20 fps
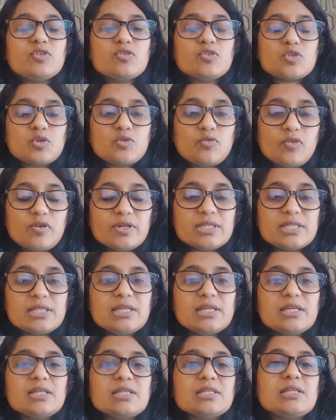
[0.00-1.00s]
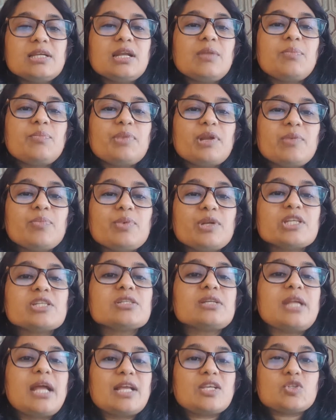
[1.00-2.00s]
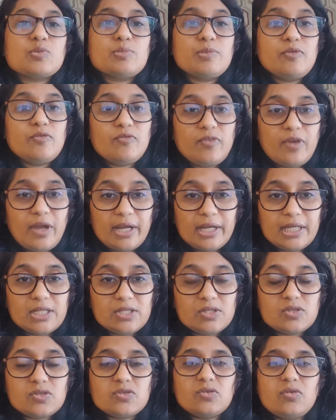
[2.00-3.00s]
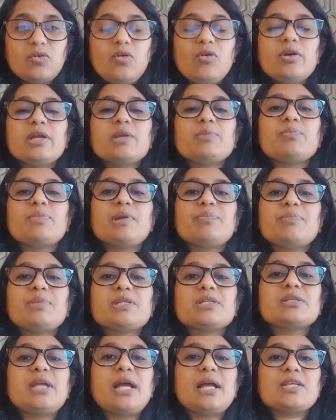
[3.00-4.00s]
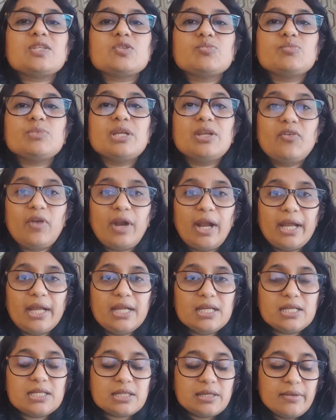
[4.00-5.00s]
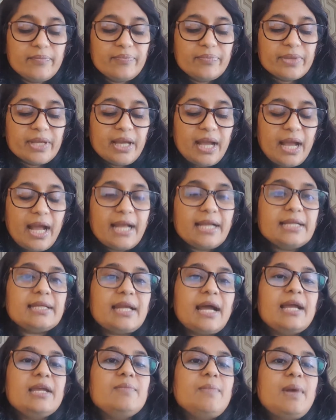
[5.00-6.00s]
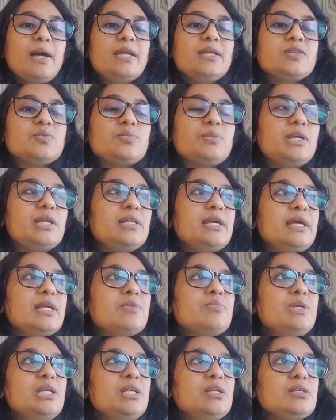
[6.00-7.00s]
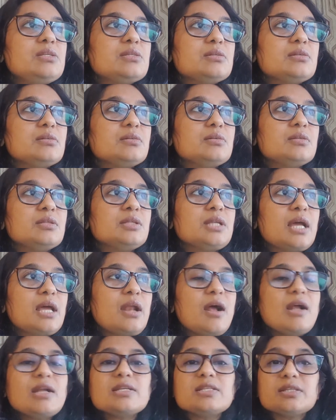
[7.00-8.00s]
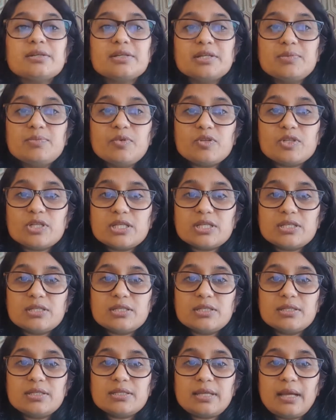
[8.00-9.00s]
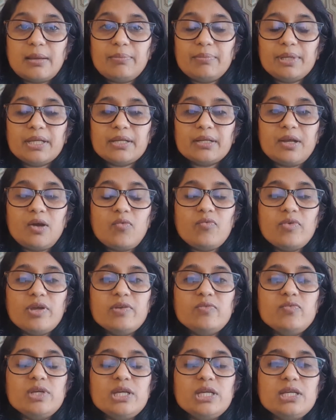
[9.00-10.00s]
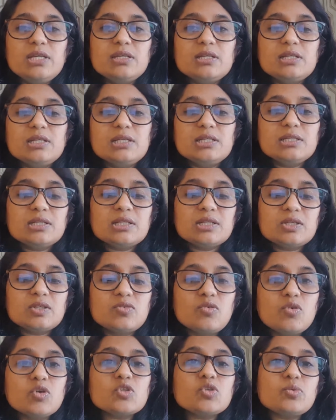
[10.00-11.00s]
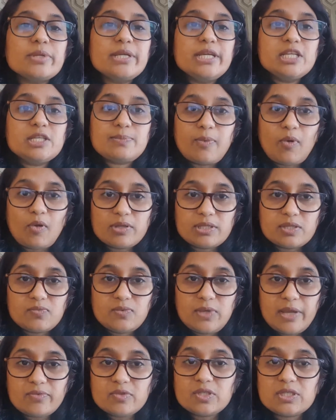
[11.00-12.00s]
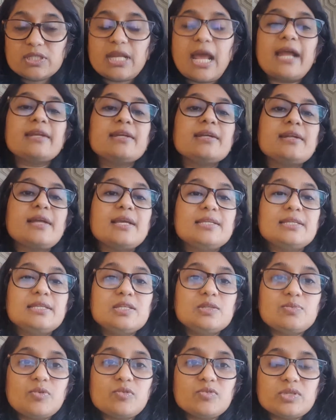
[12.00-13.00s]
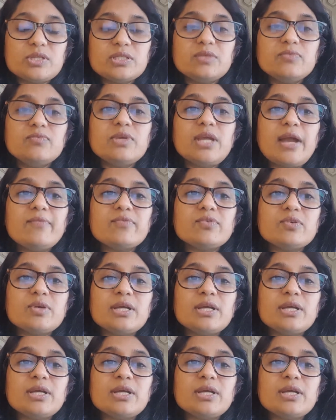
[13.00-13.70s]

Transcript: so first thing is that our preparation has to be very strong. Preparation has to be right. And time management, that means there are certain processes in the sampling. Now when we go through each process, we have to standardize each process, and we have